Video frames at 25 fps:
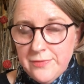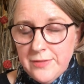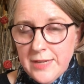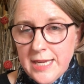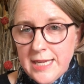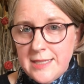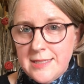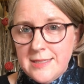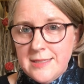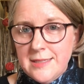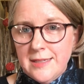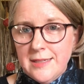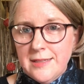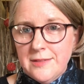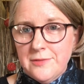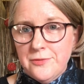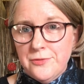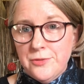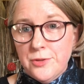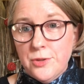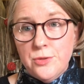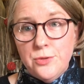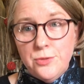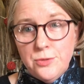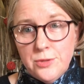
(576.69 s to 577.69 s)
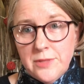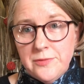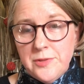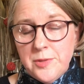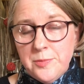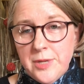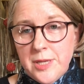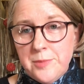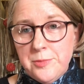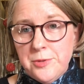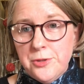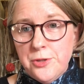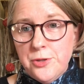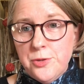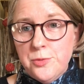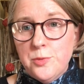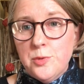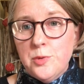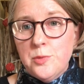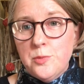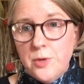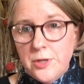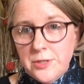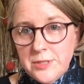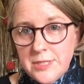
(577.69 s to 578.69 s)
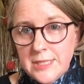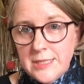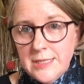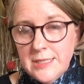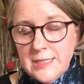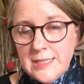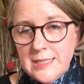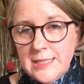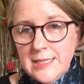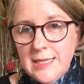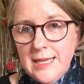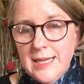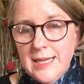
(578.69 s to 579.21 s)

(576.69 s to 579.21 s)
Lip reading: vaccine for all of the people who will want it